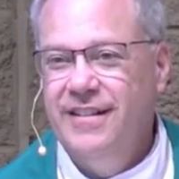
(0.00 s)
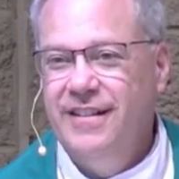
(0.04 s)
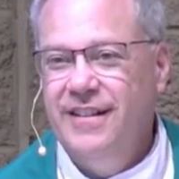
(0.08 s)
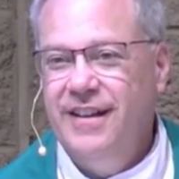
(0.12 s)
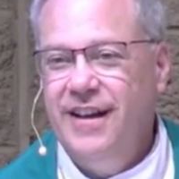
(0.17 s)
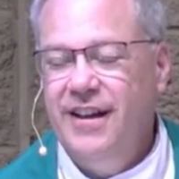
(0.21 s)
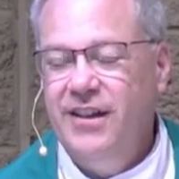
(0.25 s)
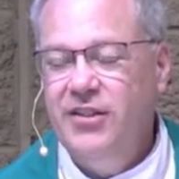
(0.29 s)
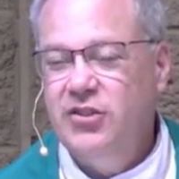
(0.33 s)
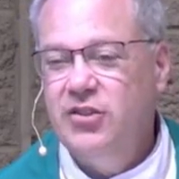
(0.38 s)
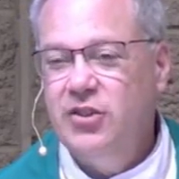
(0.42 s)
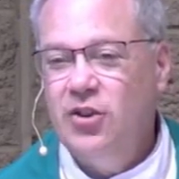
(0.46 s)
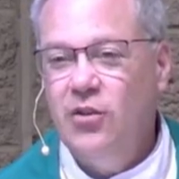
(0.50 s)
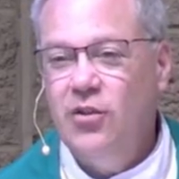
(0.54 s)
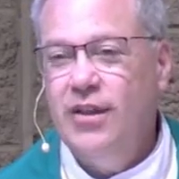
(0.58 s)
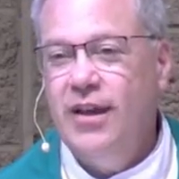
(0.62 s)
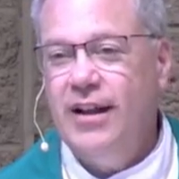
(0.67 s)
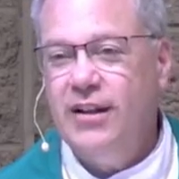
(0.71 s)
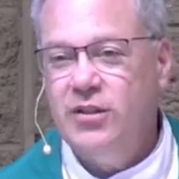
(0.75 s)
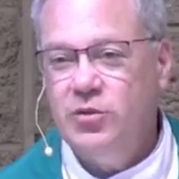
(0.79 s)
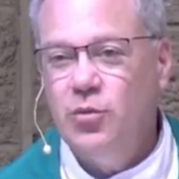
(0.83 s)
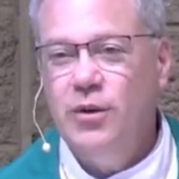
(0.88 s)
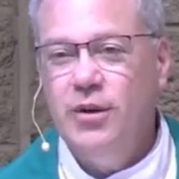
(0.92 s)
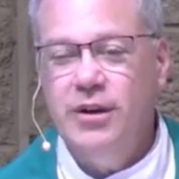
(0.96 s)
And so
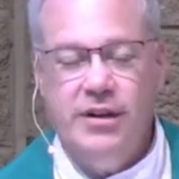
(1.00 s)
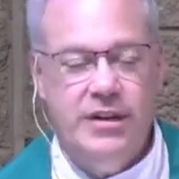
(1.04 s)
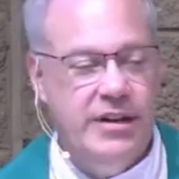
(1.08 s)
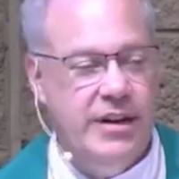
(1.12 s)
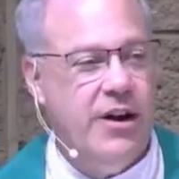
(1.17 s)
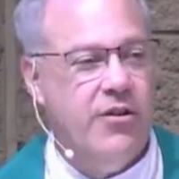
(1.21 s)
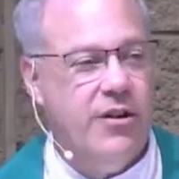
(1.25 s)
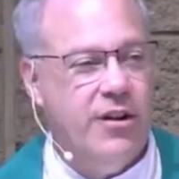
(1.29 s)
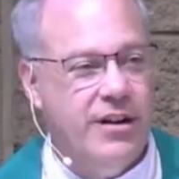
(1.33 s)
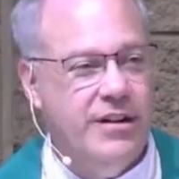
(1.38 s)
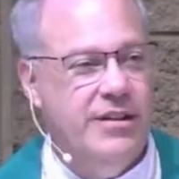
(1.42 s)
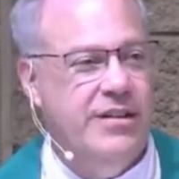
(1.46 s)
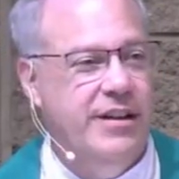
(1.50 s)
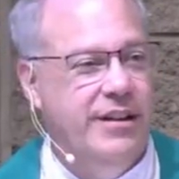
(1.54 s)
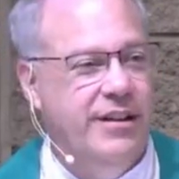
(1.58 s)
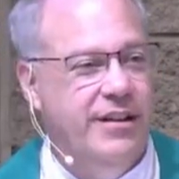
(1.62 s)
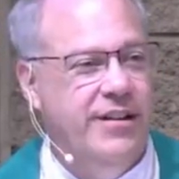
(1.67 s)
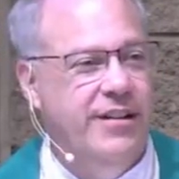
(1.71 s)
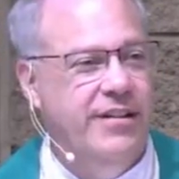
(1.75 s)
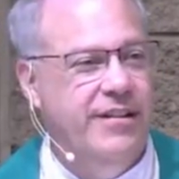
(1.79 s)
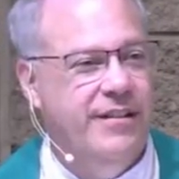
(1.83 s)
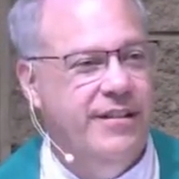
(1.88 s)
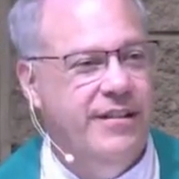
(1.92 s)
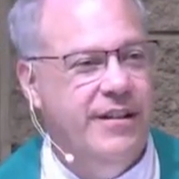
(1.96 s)
that's what Derek did.
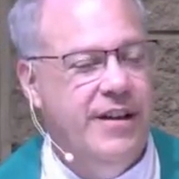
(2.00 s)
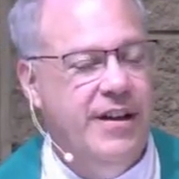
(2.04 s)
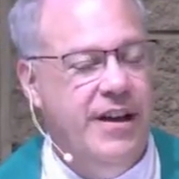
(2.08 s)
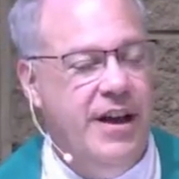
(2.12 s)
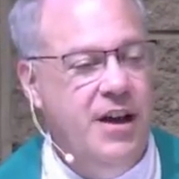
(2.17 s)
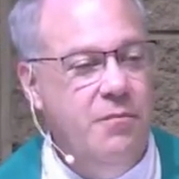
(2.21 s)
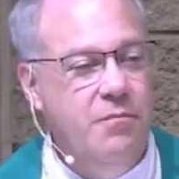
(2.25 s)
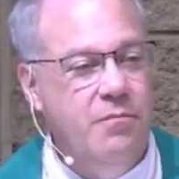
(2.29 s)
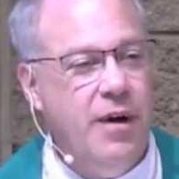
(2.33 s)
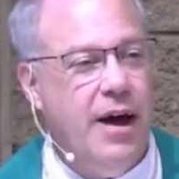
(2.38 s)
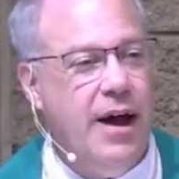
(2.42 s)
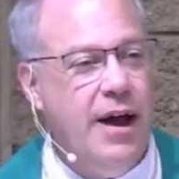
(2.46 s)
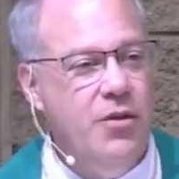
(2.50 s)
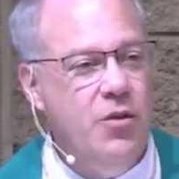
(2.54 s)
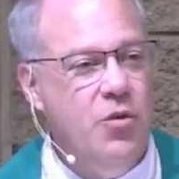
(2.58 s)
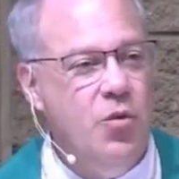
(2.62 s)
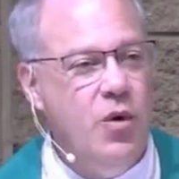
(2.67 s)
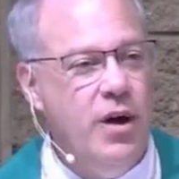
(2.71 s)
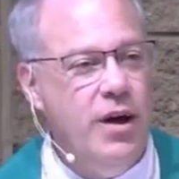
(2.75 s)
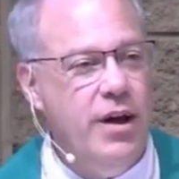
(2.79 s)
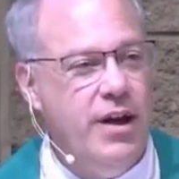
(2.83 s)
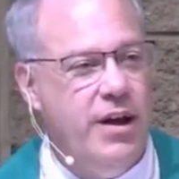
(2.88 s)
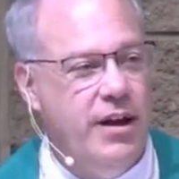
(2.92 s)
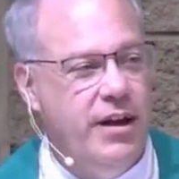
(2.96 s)
And by the
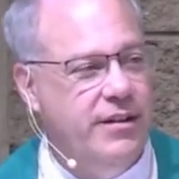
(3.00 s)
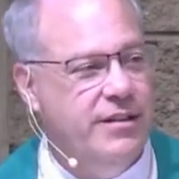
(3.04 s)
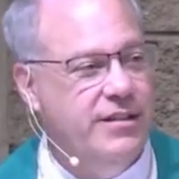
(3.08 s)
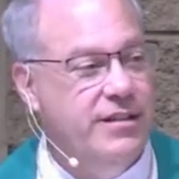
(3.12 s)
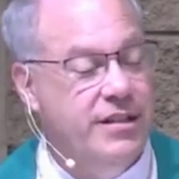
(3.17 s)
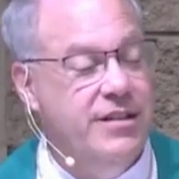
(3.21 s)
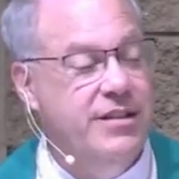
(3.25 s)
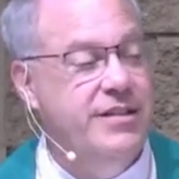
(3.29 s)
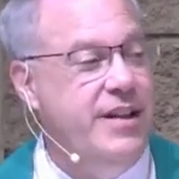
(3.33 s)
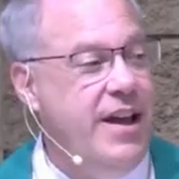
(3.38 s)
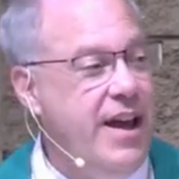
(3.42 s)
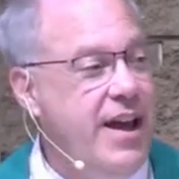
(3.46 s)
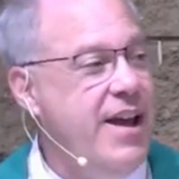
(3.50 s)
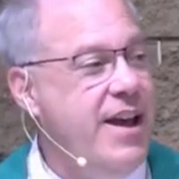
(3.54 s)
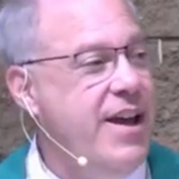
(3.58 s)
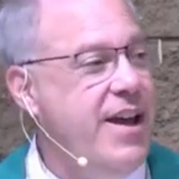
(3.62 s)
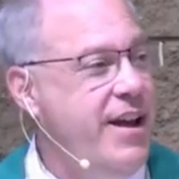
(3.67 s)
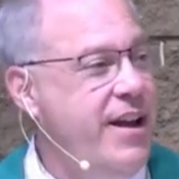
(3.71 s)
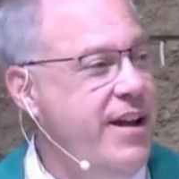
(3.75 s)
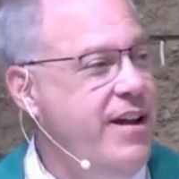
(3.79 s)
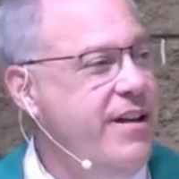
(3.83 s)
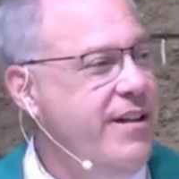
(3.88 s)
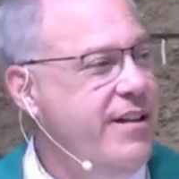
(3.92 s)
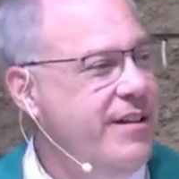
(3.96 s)
way,
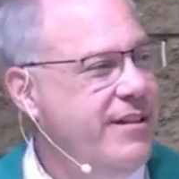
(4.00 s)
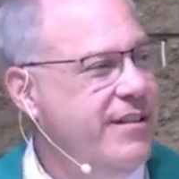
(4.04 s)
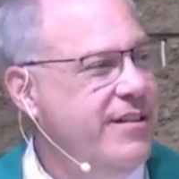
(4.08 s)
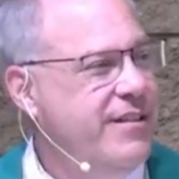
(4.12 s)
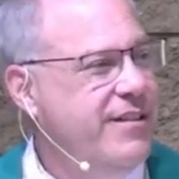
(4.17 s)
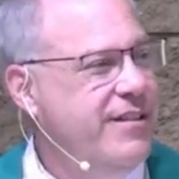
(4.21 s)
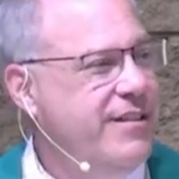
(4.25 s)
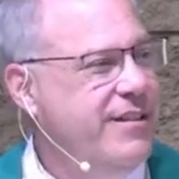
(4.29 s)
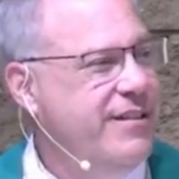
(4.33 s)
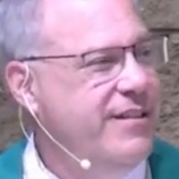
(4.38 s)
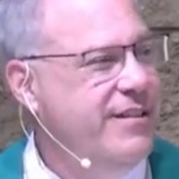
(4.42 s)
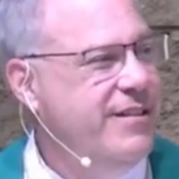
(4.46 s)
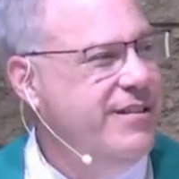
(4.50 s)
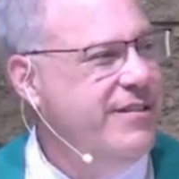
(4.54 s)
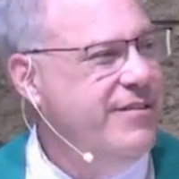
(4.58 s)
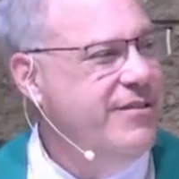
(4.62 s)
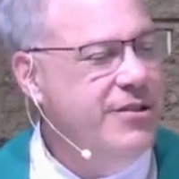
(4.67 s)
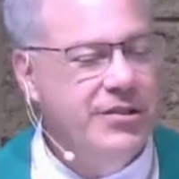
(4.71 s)
today we're